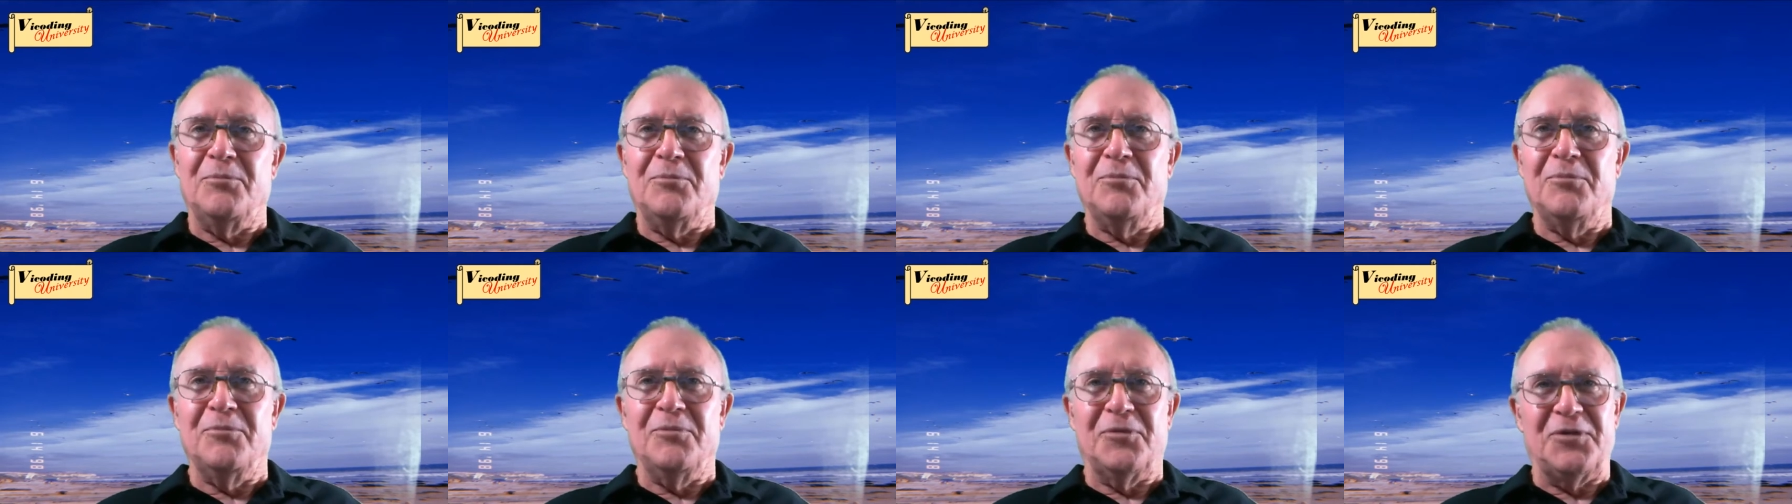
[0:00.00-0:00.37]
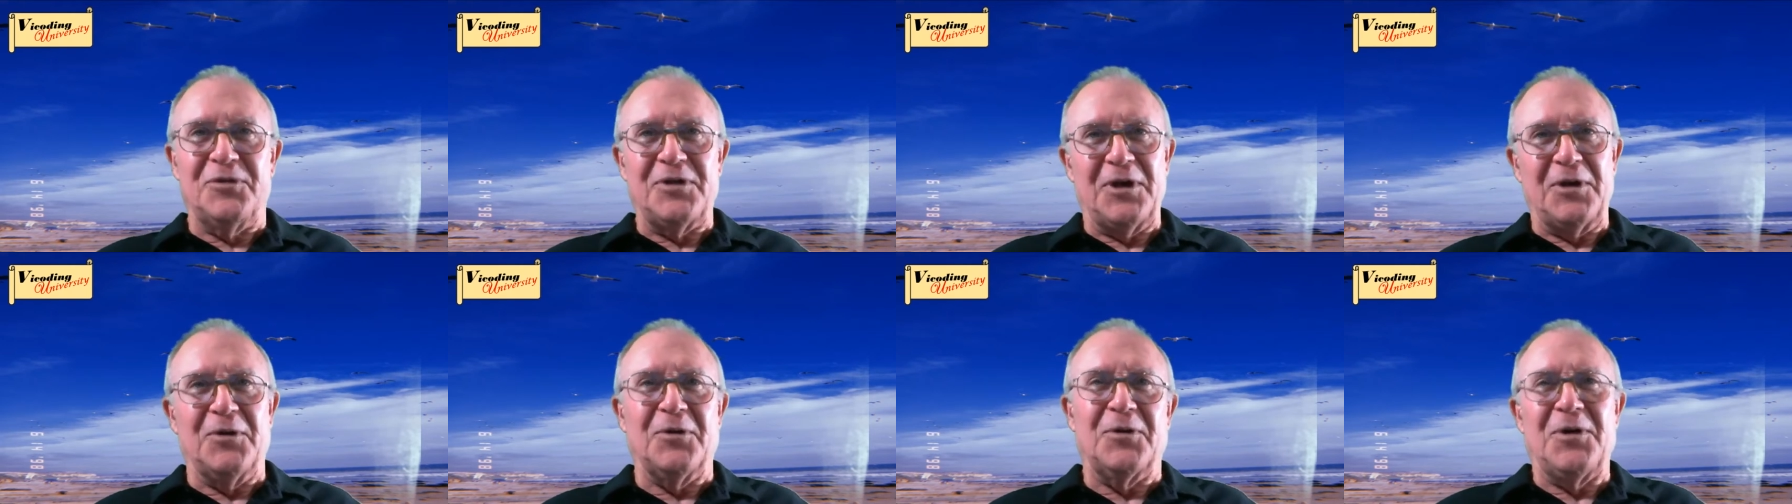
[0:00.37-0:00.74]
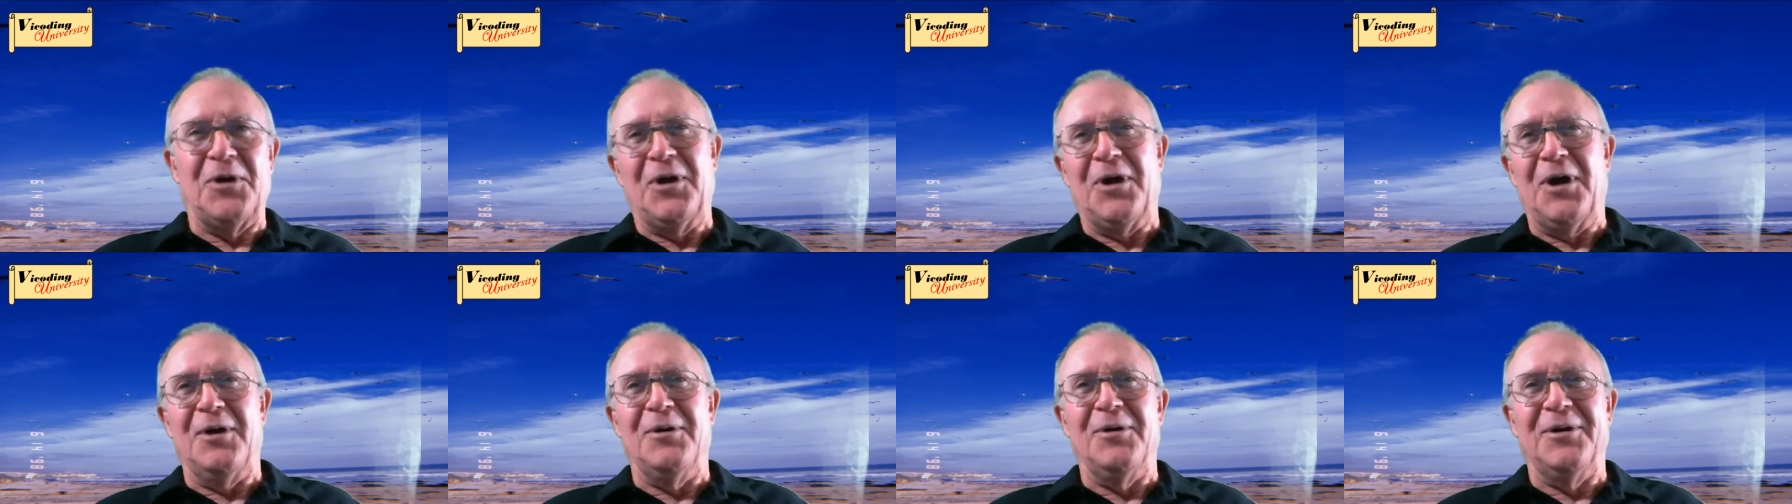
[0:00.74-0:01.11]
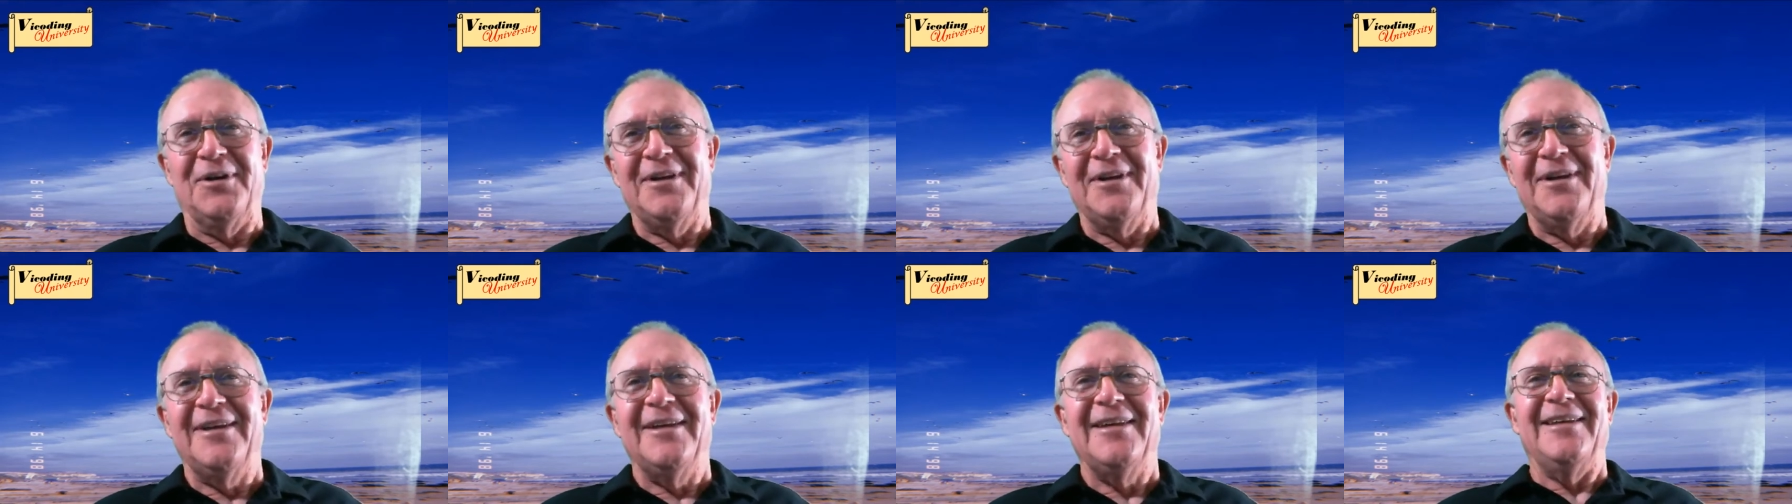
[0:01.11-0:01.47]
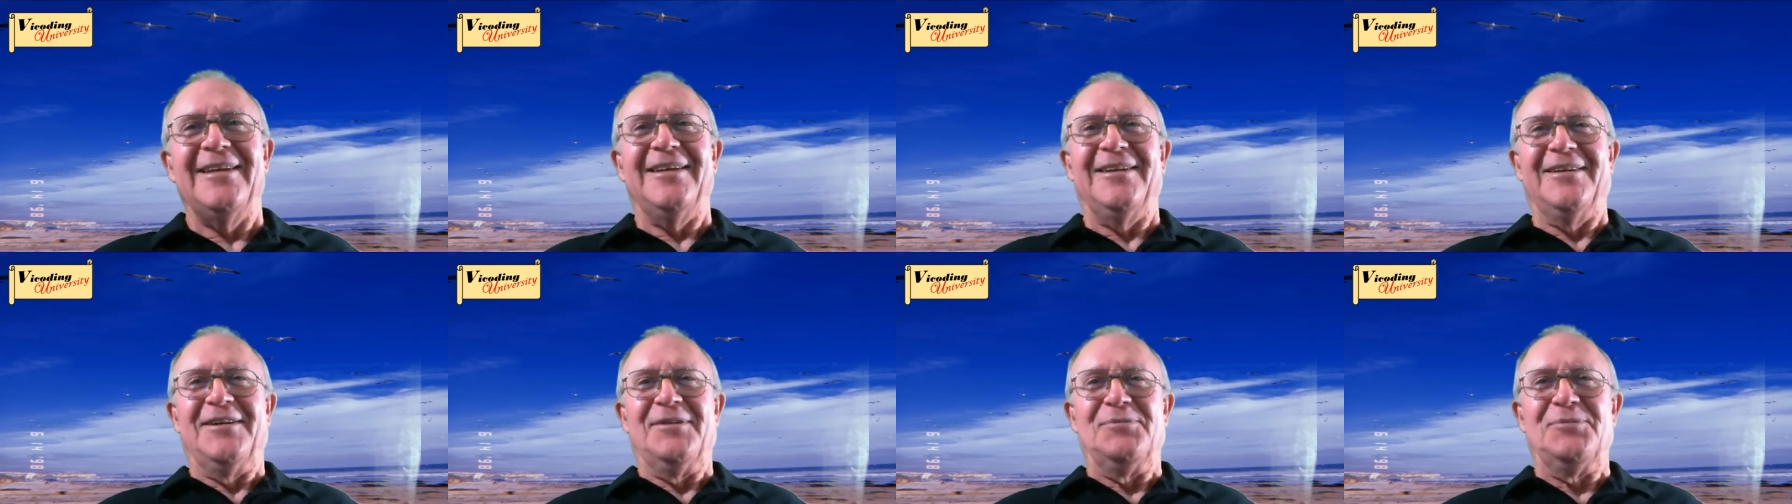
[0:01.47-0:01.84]
saying, okay,
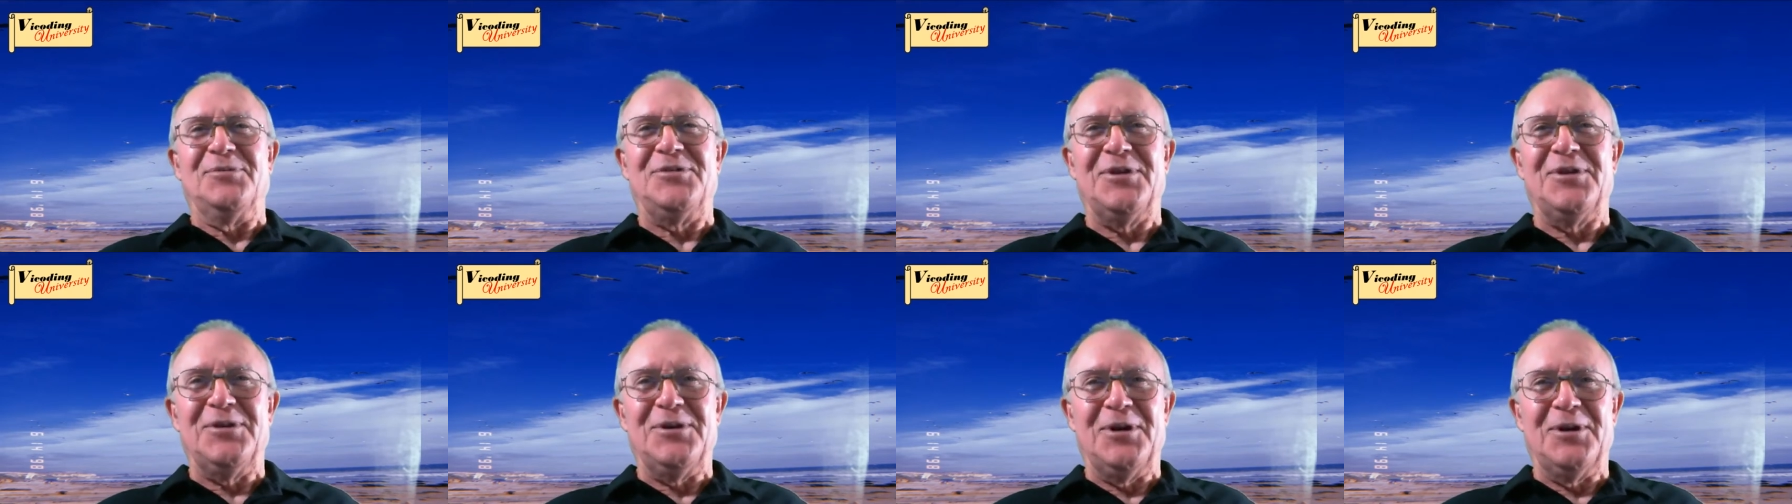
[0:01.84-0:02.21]
I'm sitting here